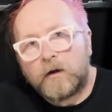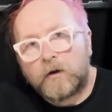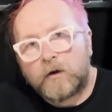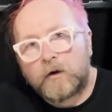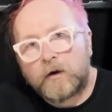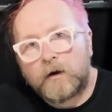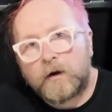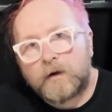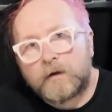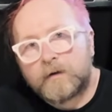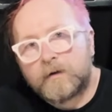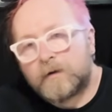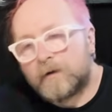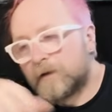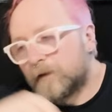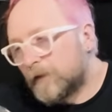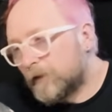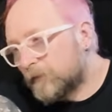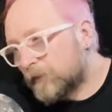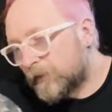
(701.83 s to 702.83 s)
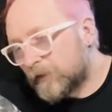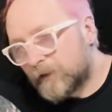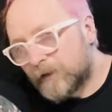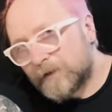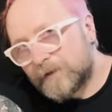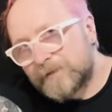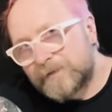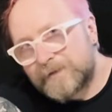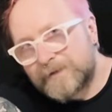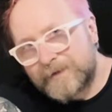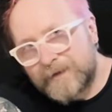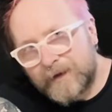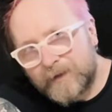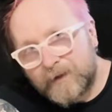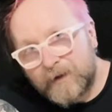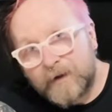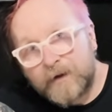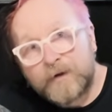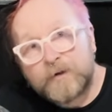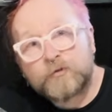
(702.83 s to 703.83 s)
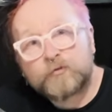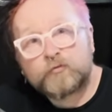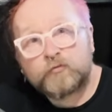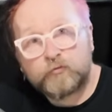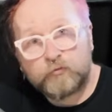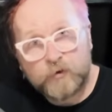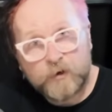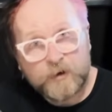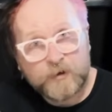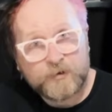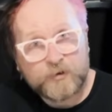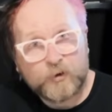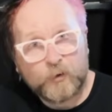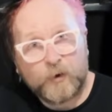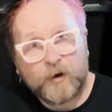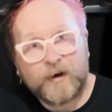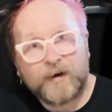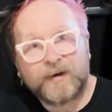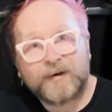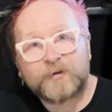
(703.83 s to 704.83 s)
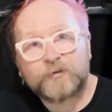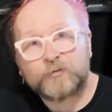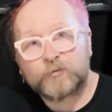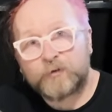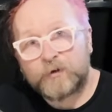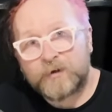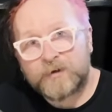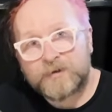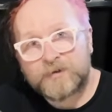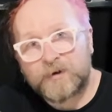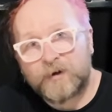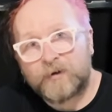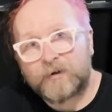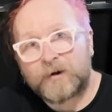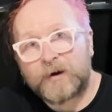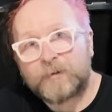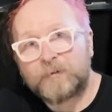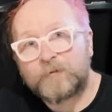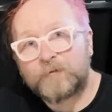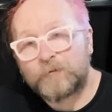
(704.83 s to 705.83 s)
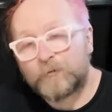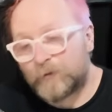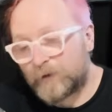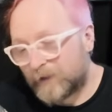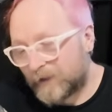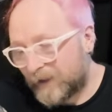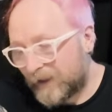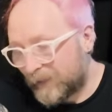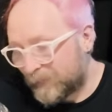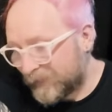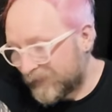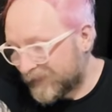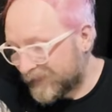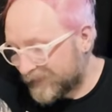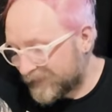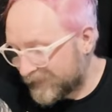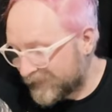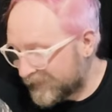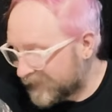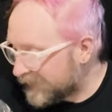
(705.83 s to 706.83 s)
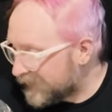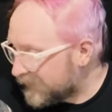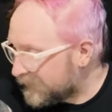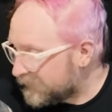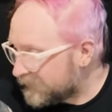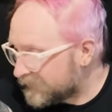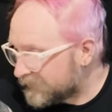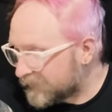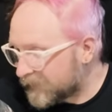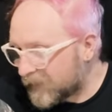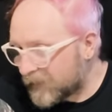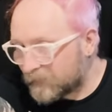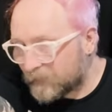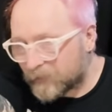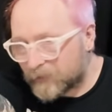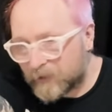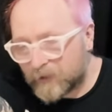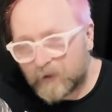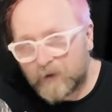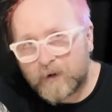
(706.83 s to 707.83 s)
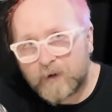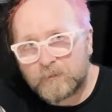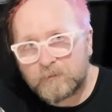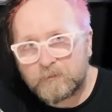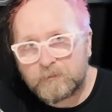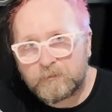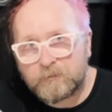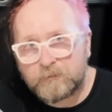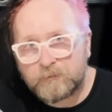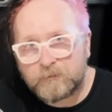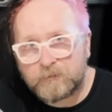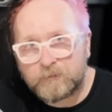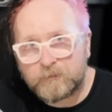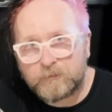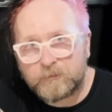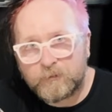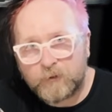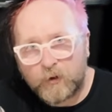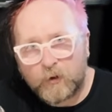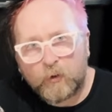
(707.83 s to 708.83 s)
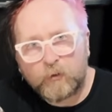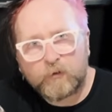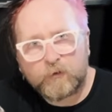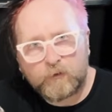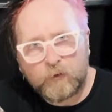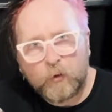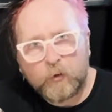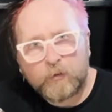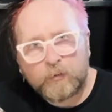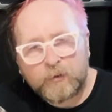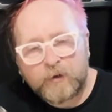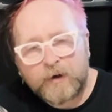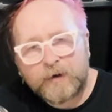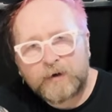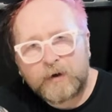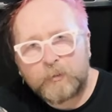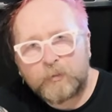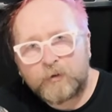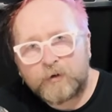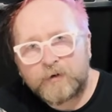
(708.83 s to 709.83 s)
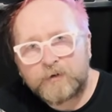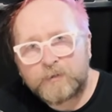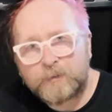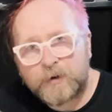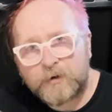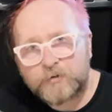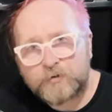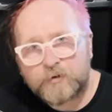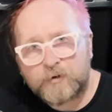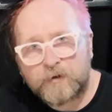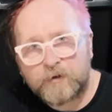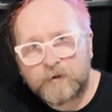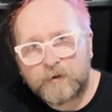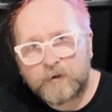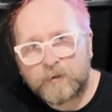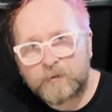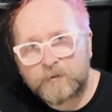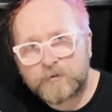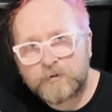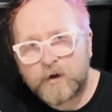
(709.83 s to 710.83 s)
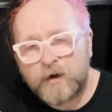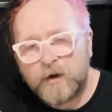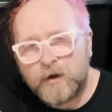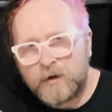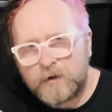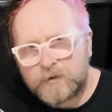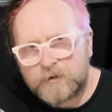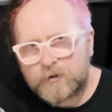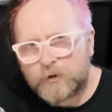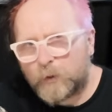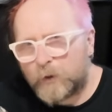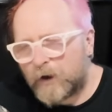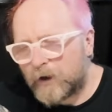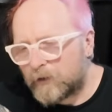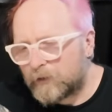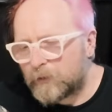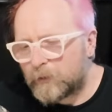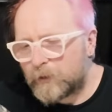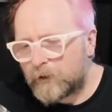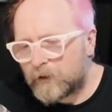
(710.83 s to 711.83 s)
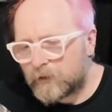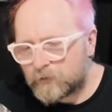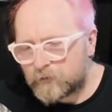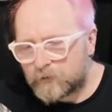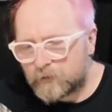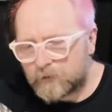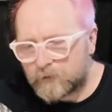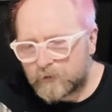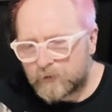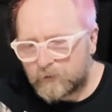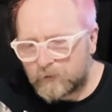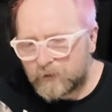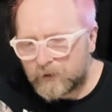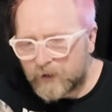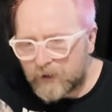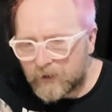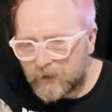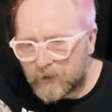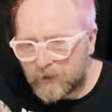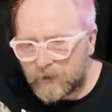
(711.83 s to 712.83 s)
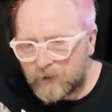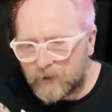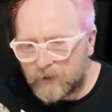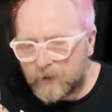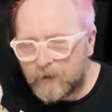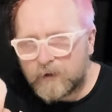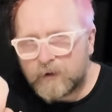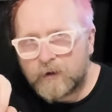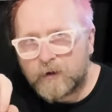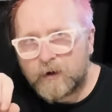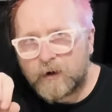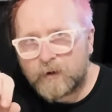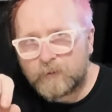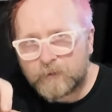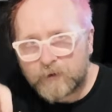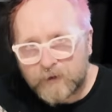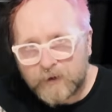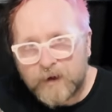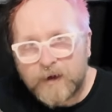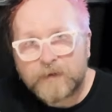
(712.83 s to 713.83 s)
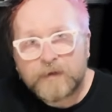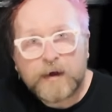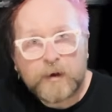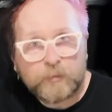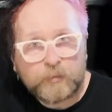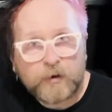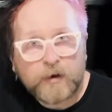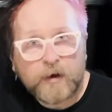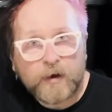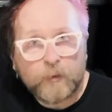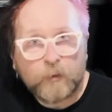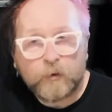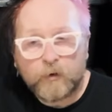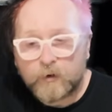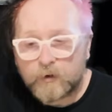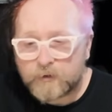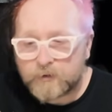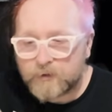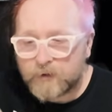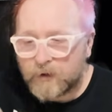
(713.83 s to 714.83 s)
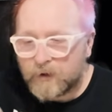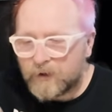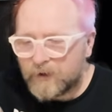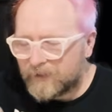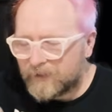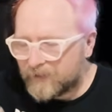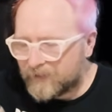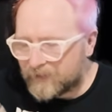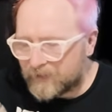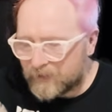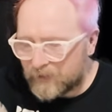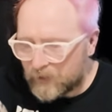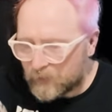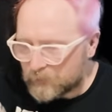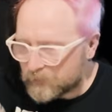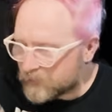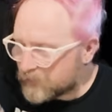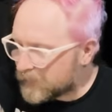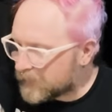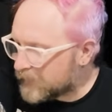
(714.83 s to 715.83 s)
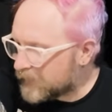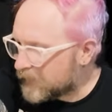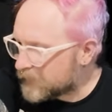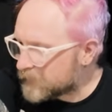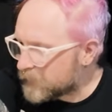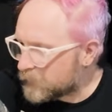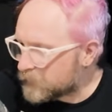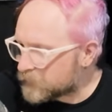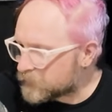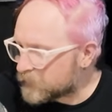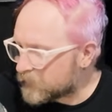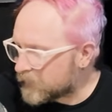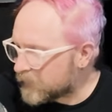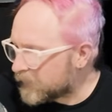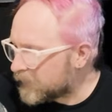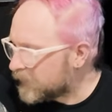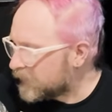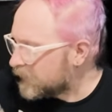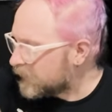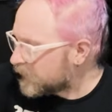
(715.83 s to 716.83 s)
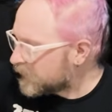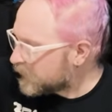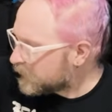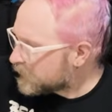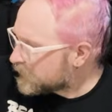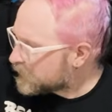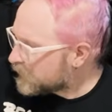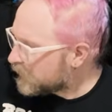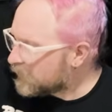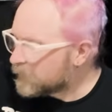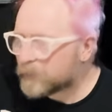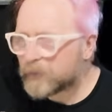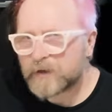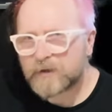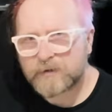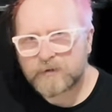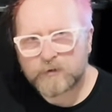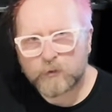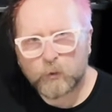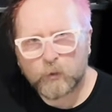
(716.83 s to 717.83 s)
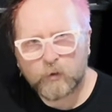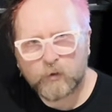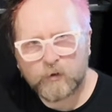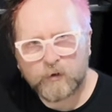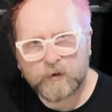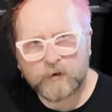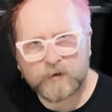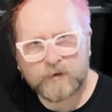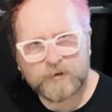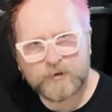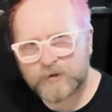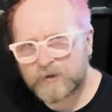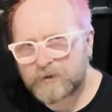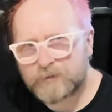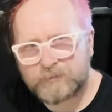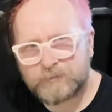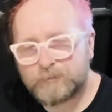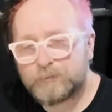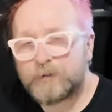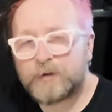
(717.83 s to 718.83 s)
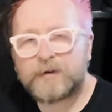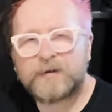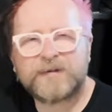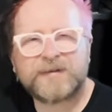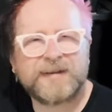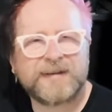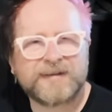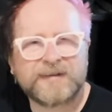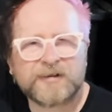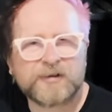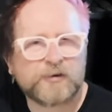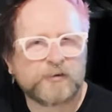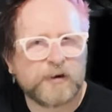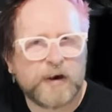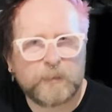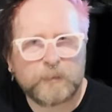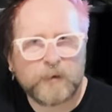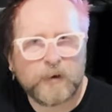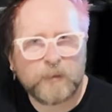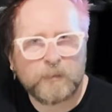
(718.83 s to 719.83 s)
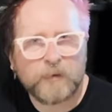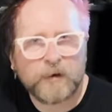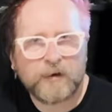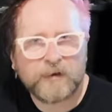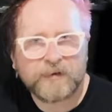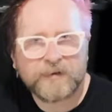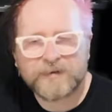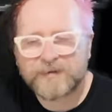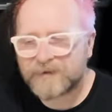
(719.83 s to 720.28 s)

Right, everything is together. It is really square, it is really solid. I'm really happy. Everything all the forward planning I put in to make sure everything was square in the way I drilled it all together, I'm glad that plan worked. I was thinking as I was drilling it in, like, there are certain pieces of wood, just because these are scrap lumber, this